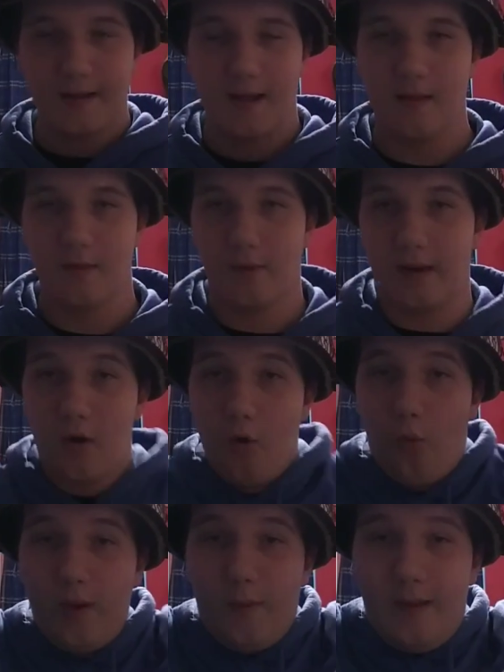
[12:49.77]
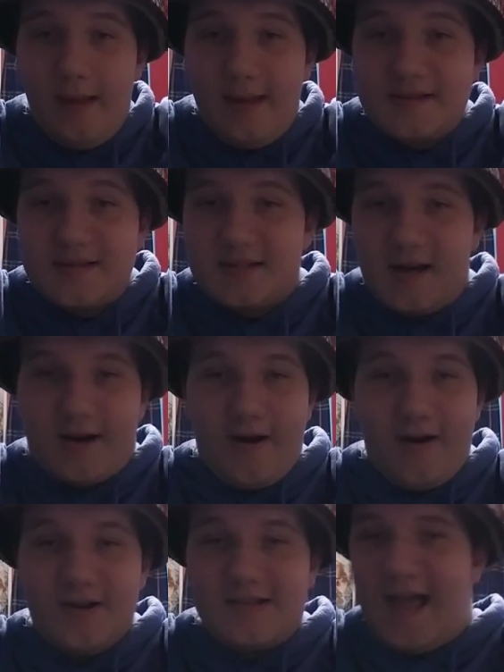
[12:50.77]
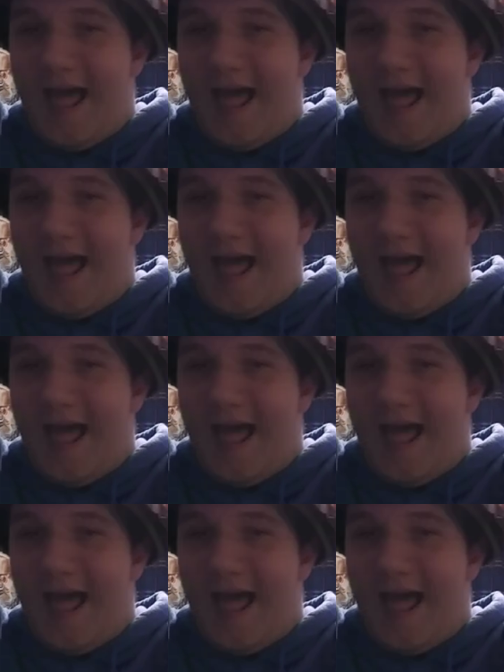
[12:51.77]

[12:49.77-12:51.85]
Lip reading: And they're like, we win, suckers,